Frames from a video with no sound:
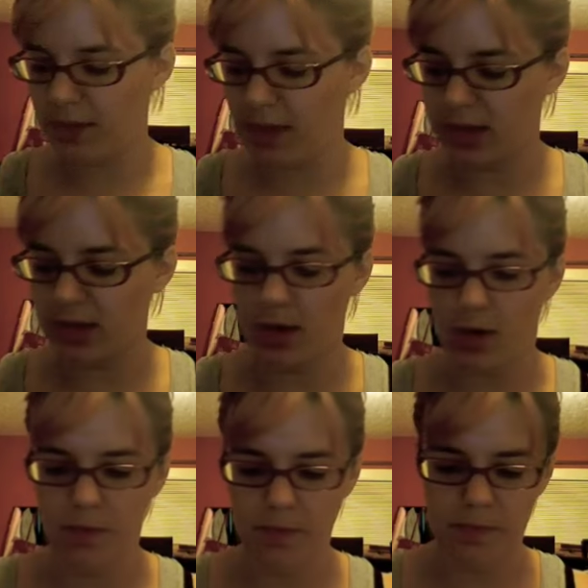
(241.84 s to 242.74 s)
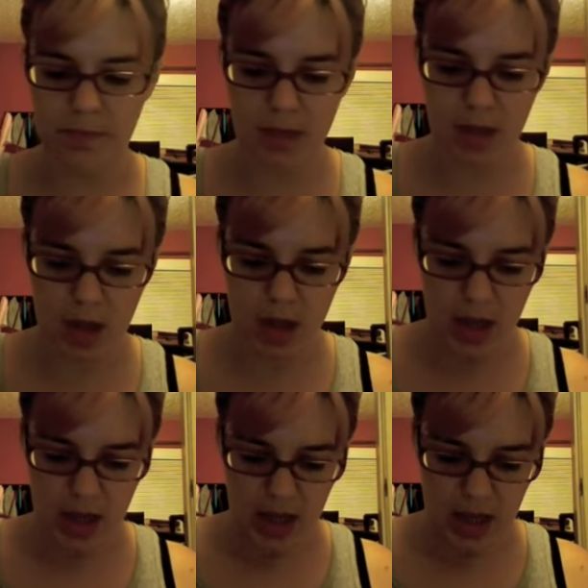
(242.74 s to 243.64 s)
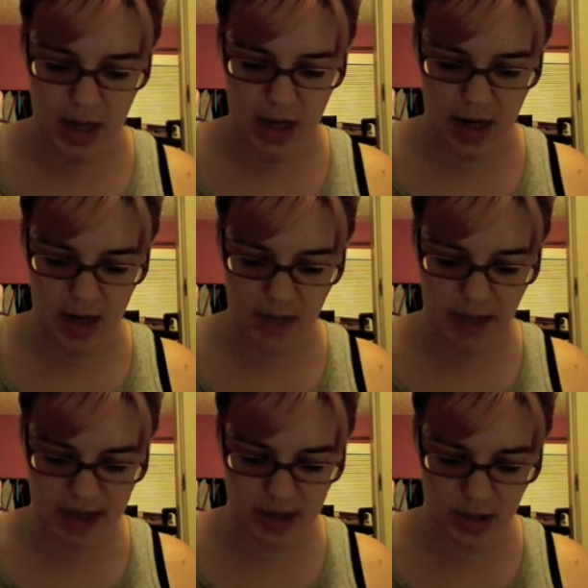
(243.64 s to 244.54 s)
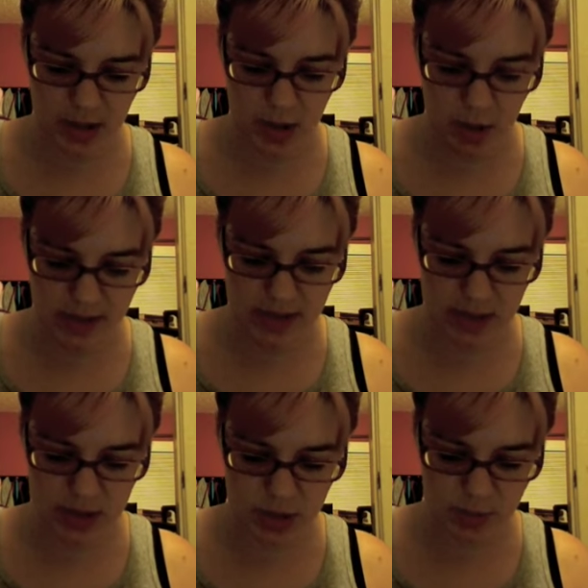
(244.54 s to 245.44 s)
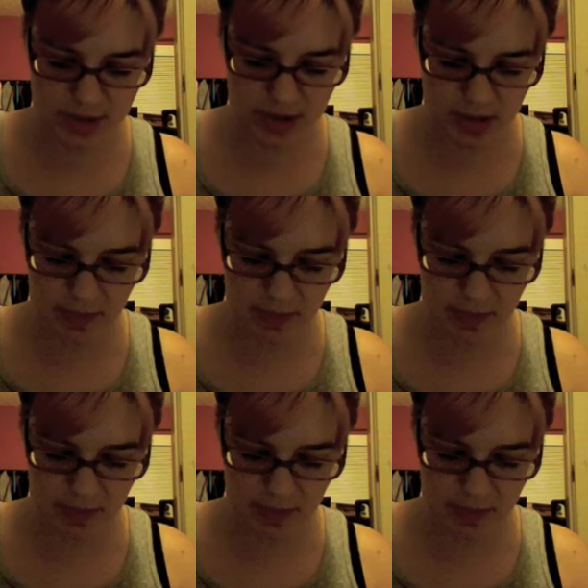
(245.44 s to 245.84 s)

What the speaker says: minutes ago. And I'm actually going to switch the